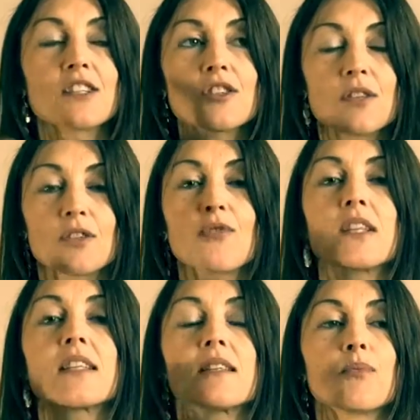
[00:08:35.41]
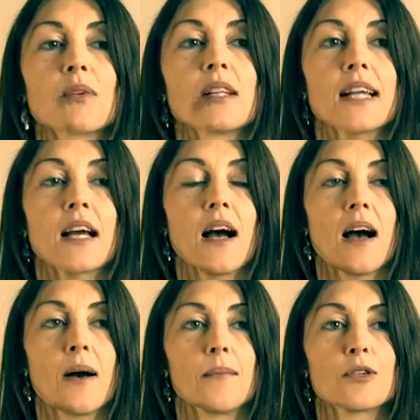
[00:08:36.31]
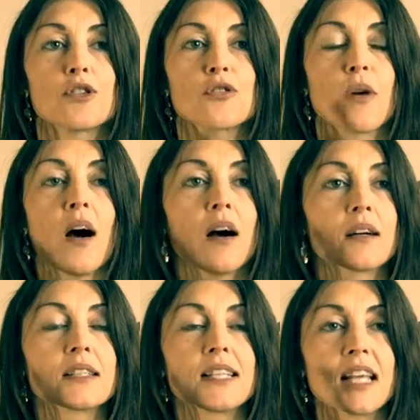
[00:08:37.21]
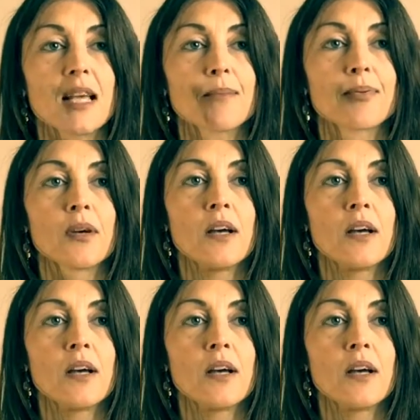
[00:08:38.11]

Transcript: And so this really strong, deep,